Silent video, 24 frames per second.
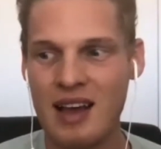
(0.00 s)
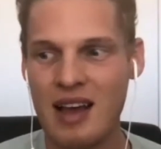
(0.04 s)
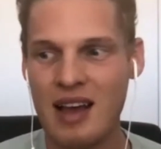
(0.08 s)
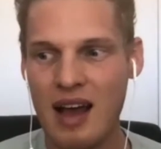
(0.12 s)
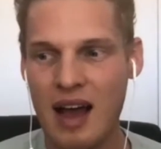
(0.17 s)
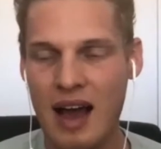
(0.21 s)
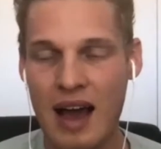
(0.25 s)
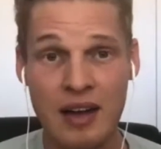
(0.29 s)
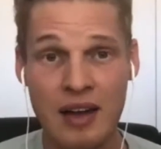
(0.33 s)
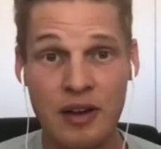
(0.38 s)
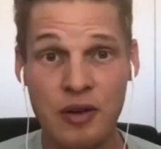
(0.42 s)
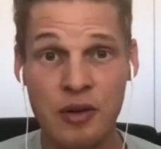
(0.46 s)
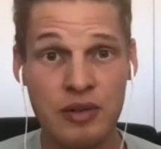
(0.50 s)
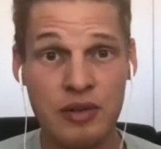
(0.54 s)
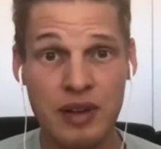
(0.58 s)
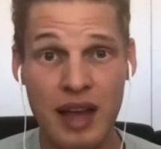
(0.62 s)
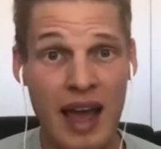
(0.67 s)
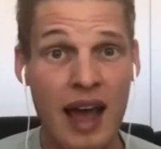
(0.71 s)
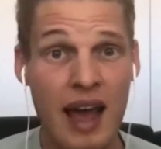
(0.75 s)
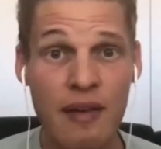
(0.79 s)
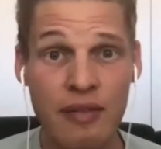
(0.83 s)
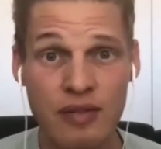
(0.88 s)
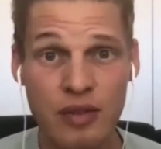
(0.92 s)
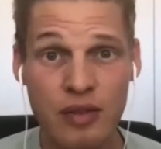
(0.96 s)
I don't
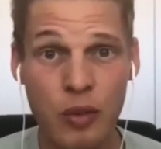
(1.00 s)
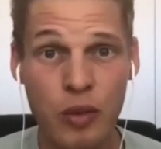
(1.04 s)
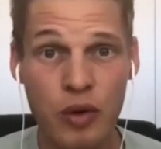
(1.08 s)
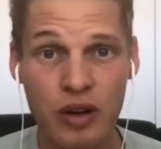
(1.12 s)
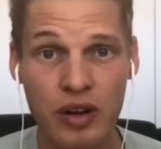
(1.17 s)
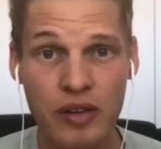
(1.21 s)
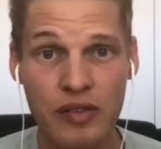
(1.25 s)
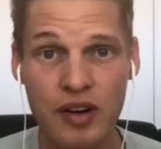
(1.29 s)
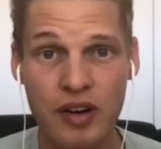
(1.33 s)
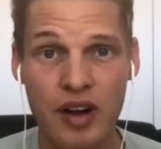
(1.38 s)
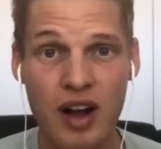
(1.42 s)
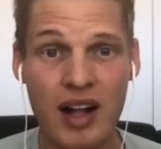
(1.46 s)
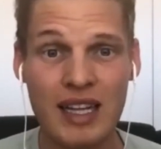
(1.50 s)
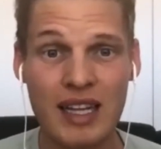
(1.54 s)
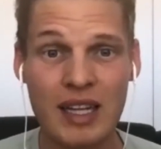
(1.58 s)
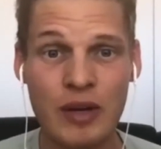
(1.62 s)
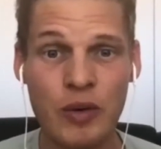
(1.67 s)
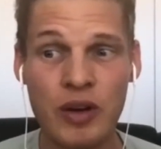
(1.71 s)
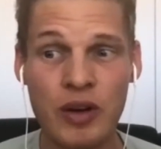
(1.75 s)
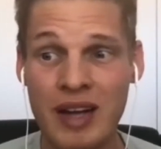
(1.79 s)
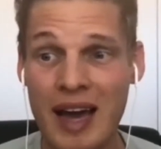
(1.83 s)
have to work for Hollywood.